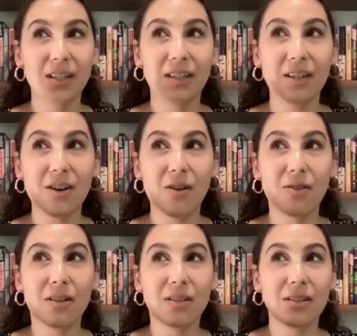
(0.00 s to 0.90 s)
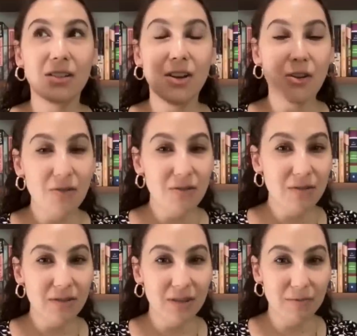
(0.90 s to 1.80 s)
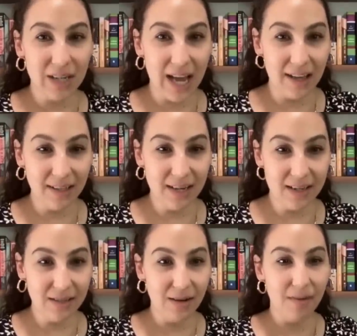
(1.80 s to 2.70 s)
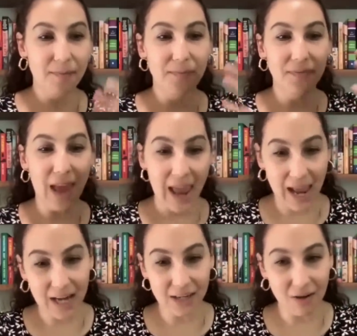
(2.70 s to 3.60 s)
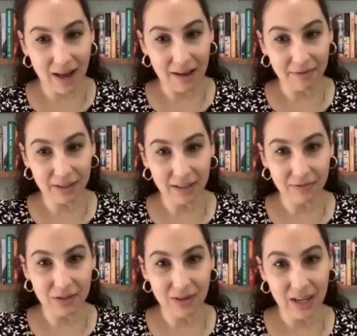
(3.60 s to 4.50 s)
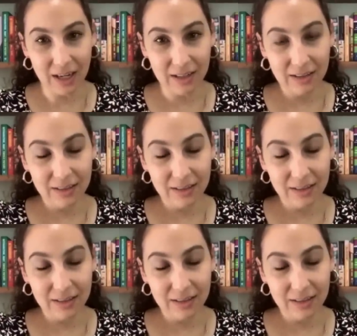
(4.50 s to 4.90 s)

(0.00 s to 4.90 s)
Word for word: you know, know the realities and go after it if you can.